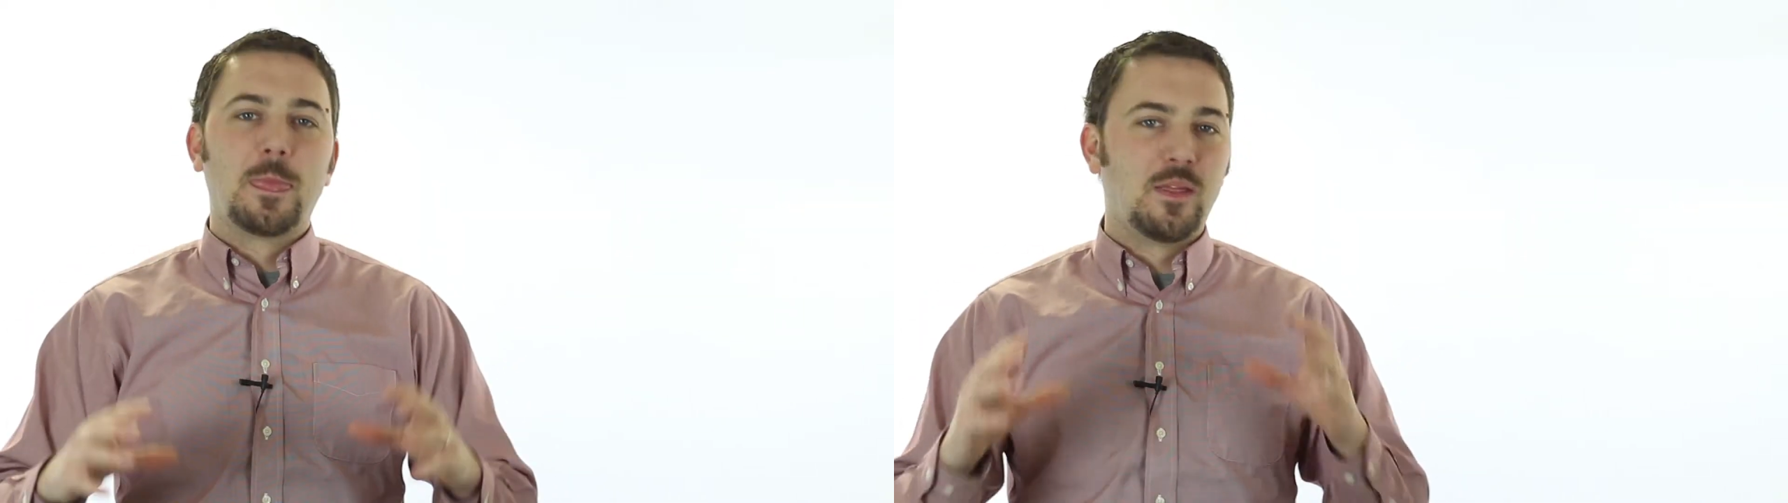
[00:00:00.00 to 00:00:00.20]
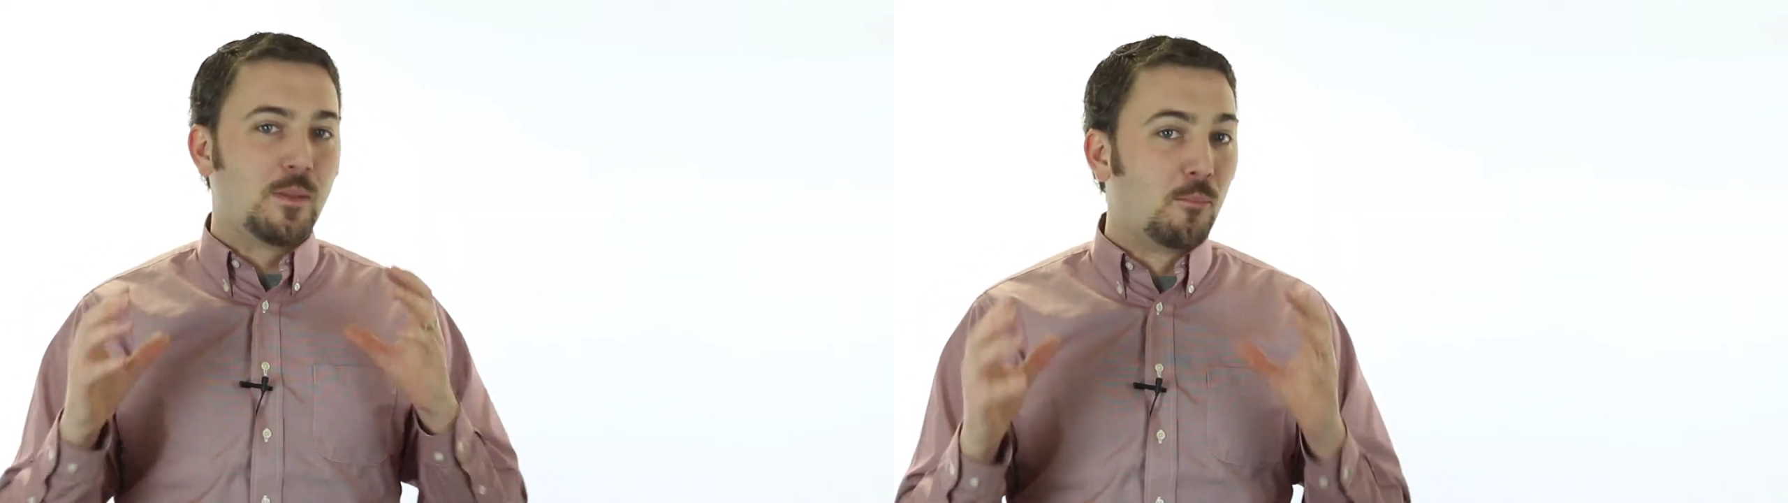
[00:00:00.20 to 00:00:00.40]

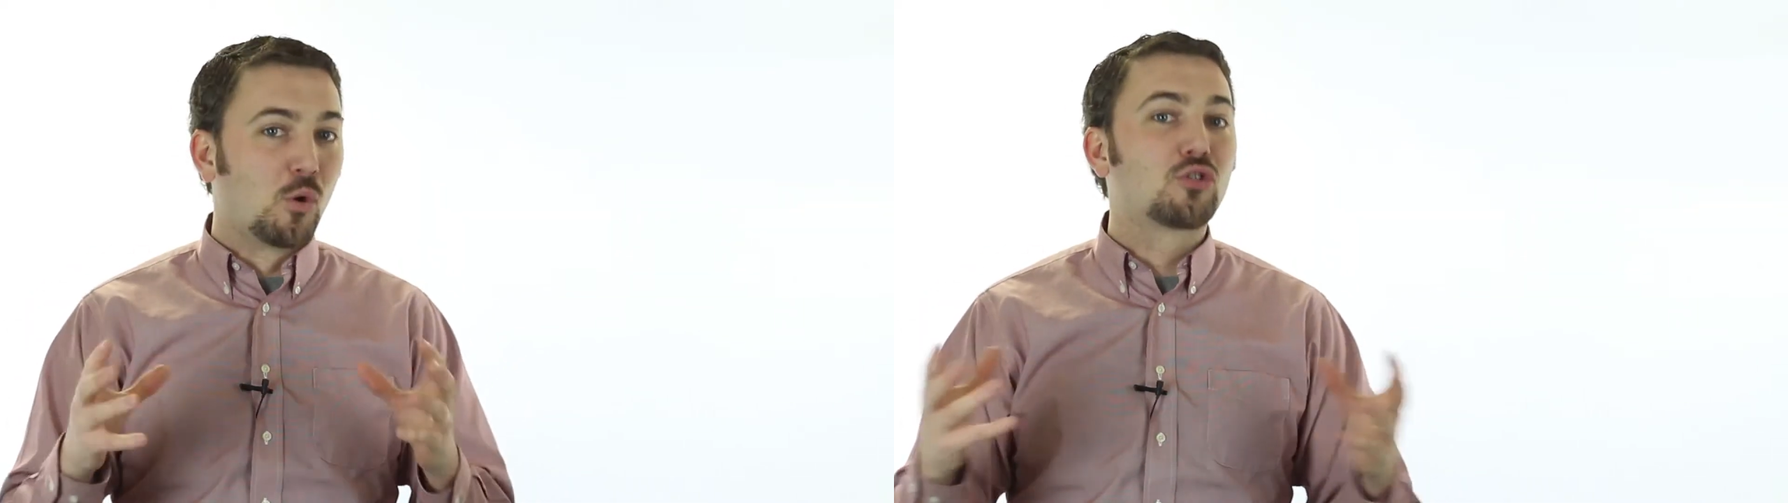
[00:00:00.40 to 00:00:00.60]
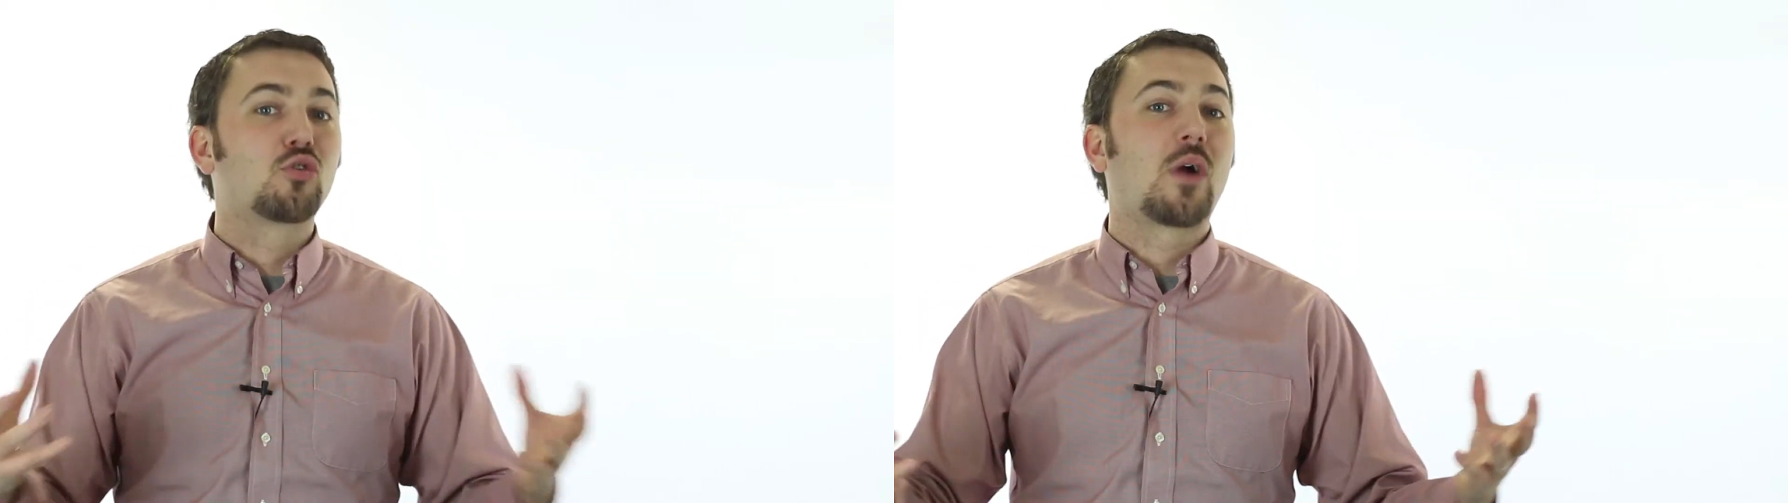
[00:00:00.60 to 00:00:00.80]
then the
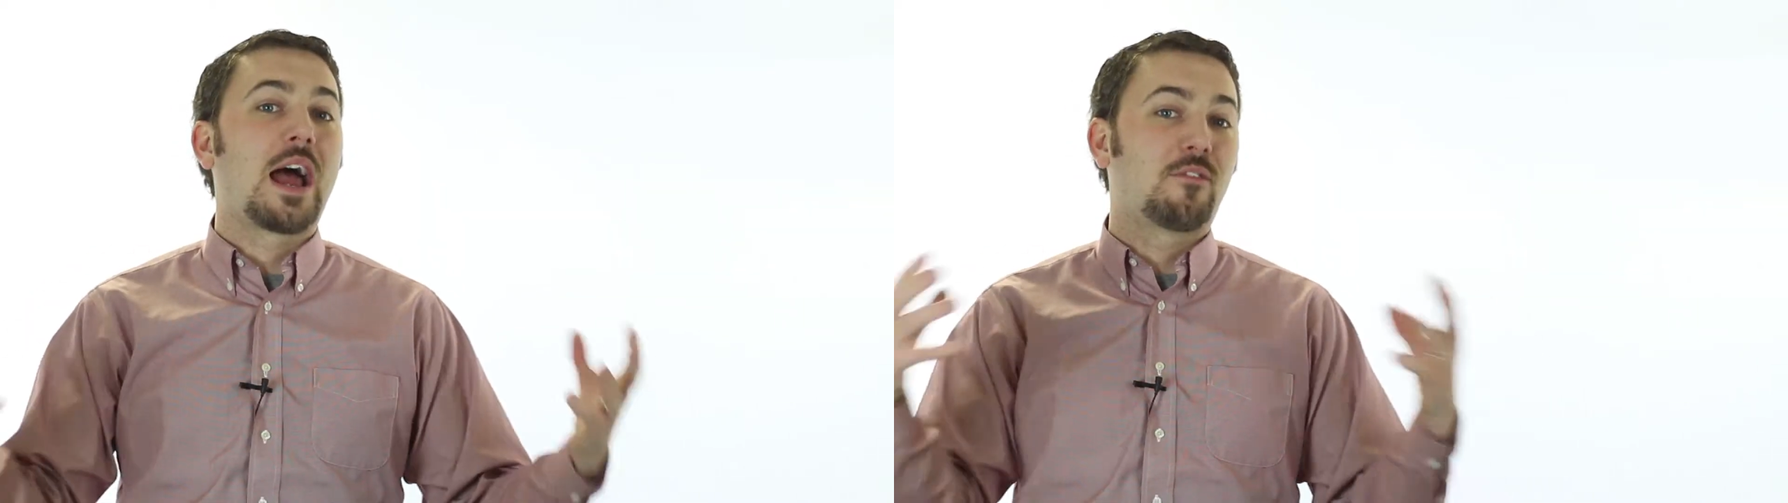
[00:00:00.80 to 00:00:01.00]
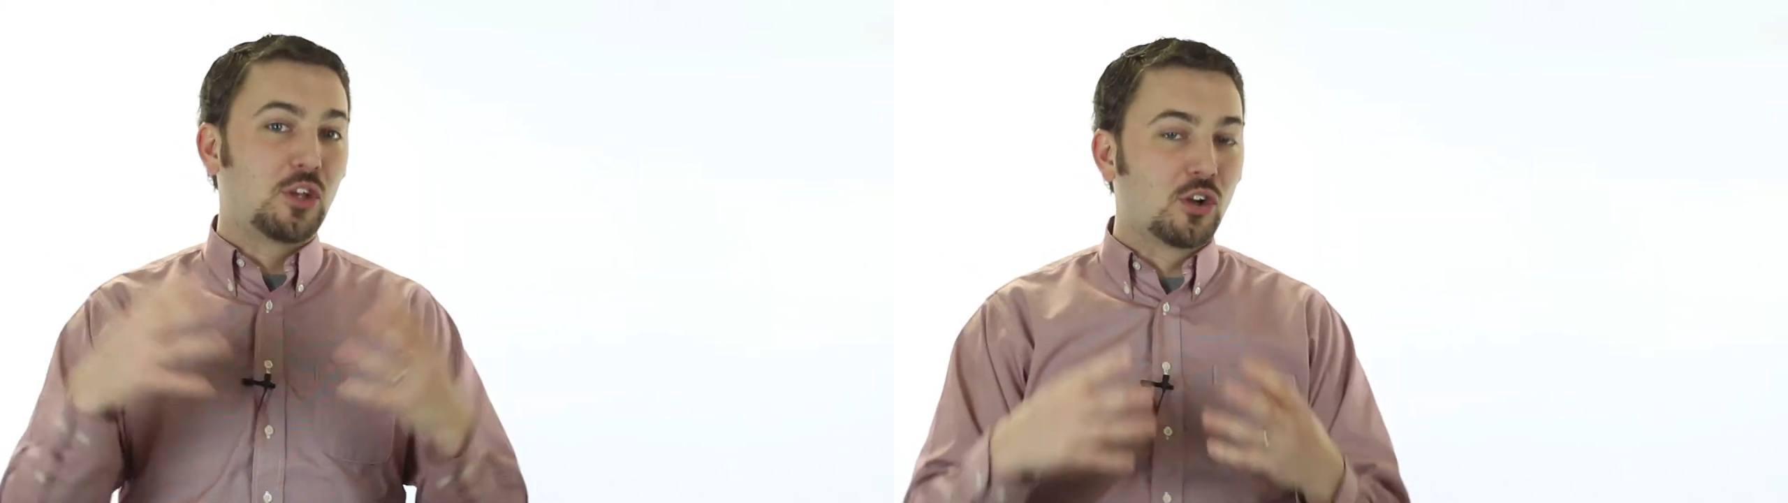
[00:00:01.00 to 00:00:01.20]
more
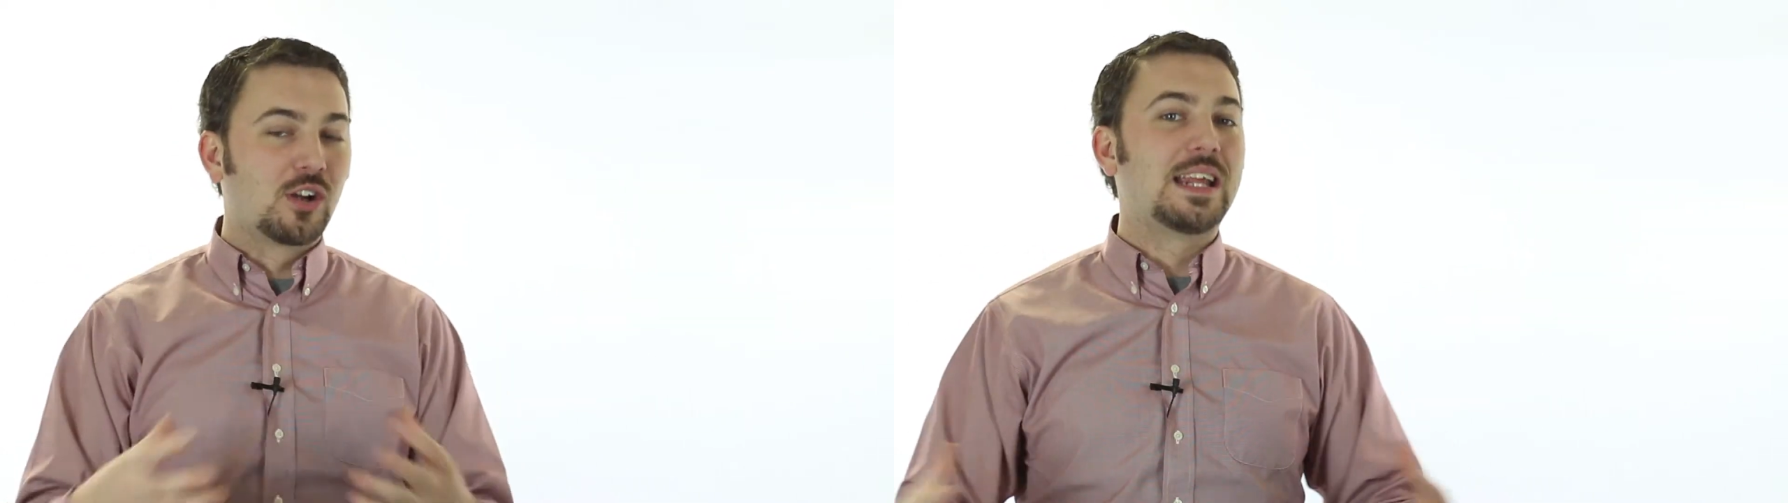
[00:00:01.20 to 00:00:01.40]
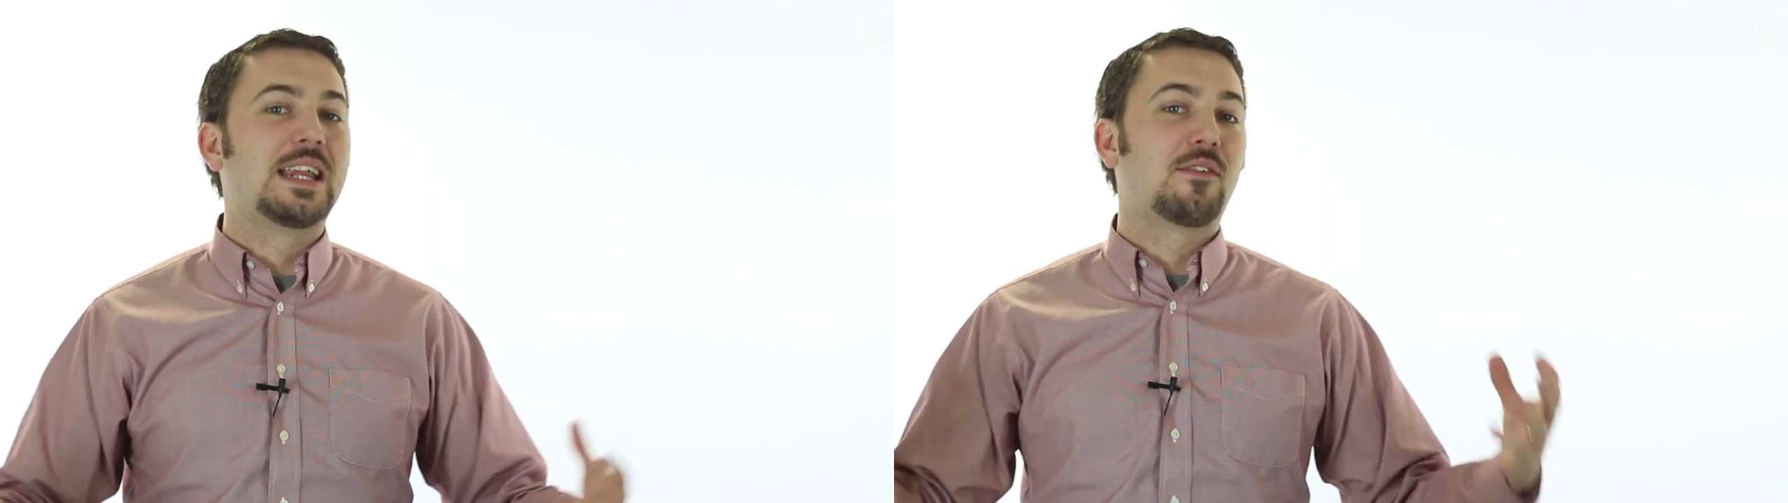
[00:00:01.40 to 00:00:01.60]
traffic you're
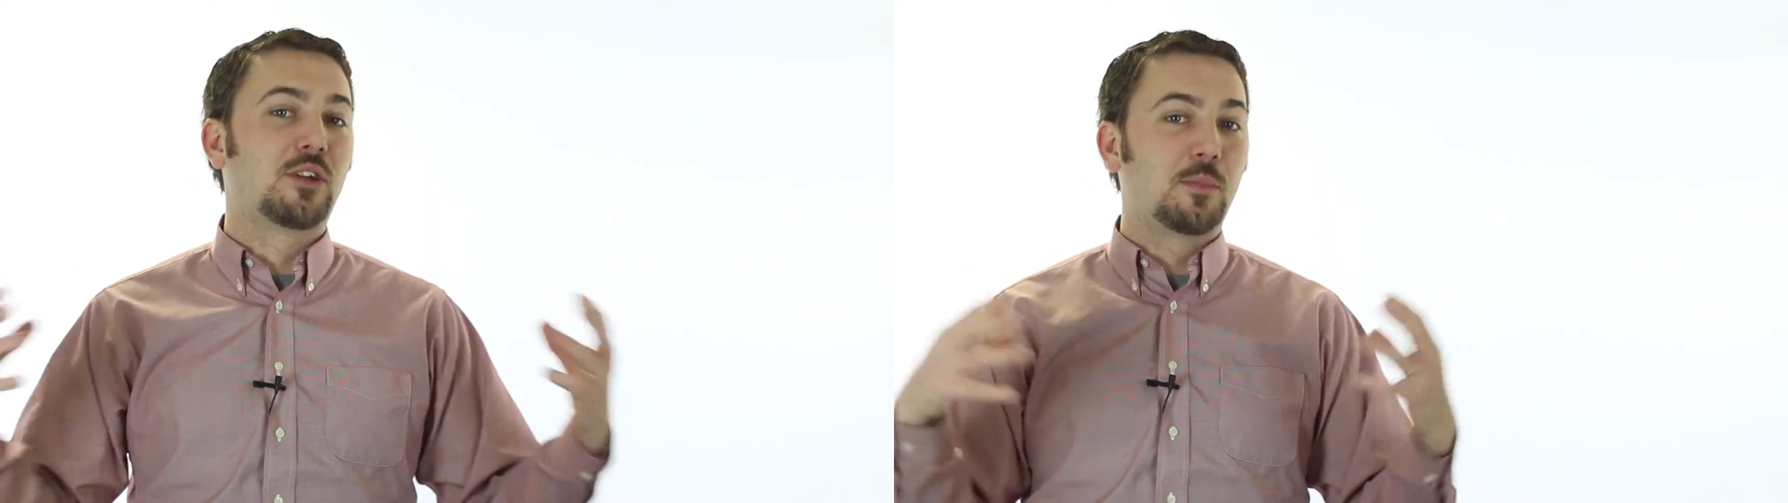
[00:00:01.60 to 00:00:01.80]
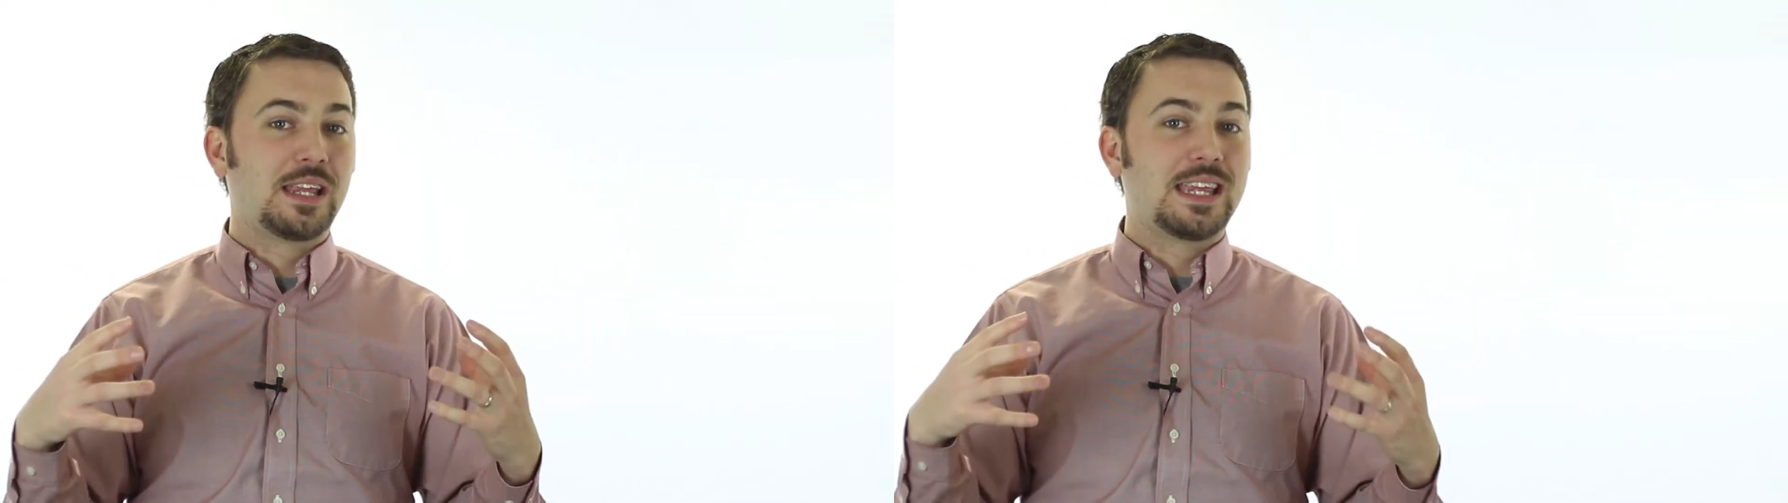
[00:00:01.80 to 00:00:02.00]
going to
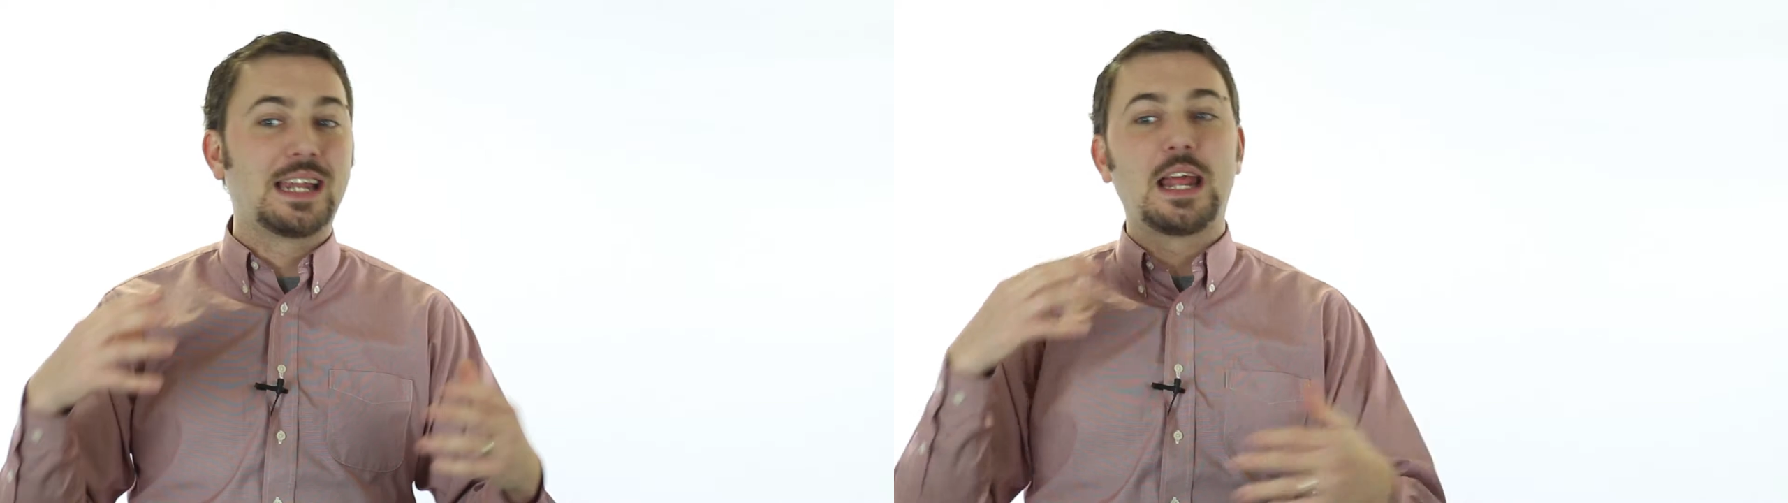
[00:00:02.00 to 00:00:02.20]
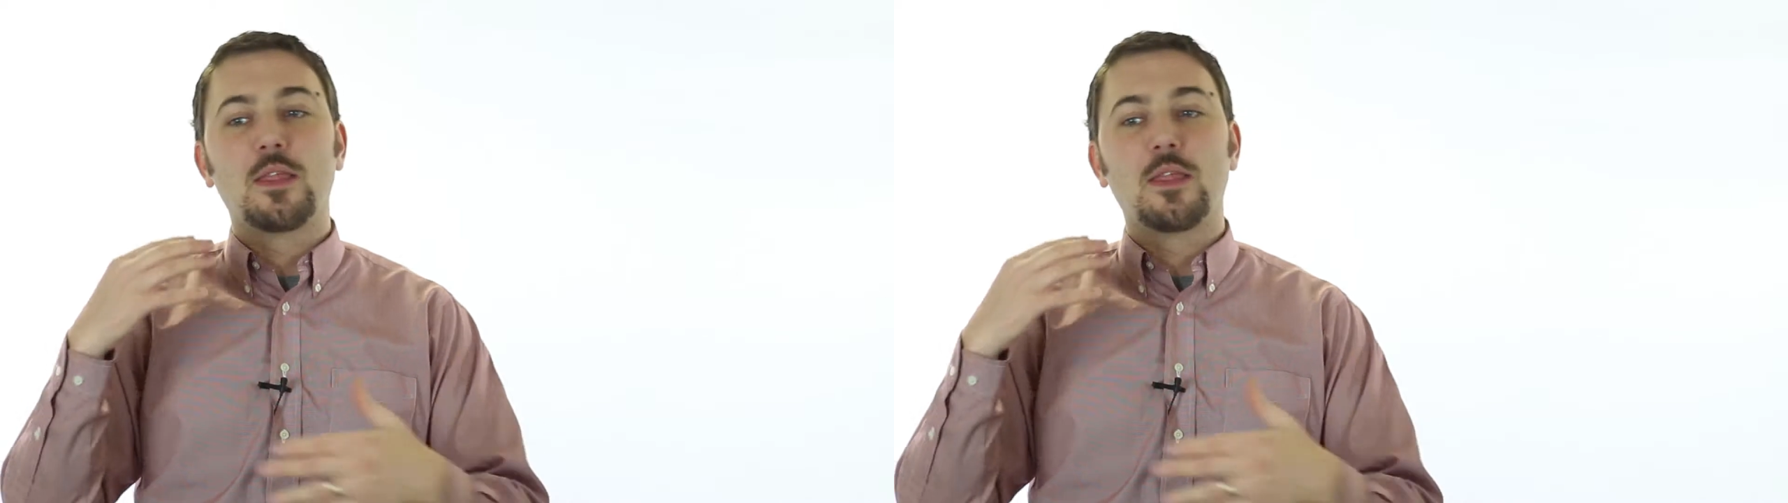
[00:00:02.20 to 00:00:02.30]
inevitably get